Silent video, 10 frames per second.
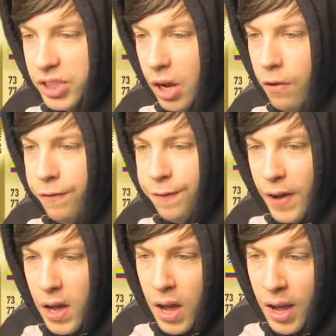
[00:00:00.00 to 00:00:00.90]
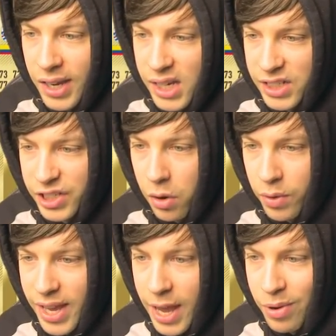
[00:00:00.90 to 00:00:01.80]
so far, it's
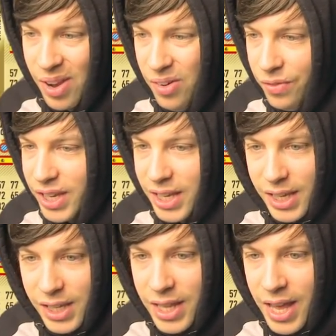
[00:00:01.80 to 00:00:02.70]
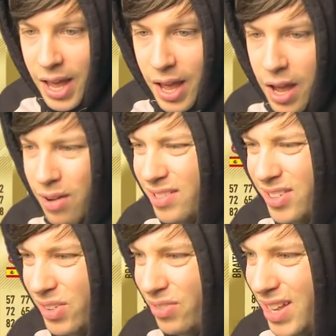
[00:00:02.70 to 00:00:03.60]
okay. We got another key in there. We
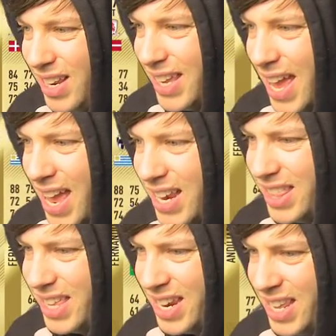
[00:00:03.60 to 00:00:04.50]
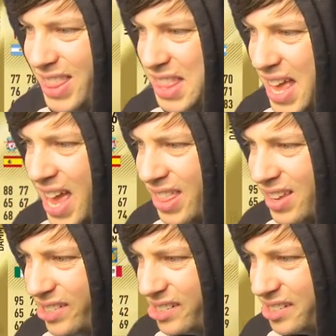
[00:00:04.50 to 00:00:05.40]
didn't really get anything in there
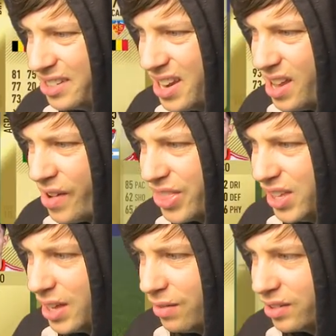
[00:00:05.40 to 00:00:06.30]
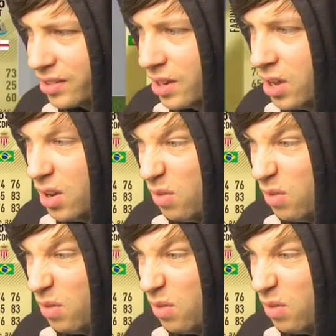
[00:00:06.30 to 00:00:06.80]
that's... No, I think that was...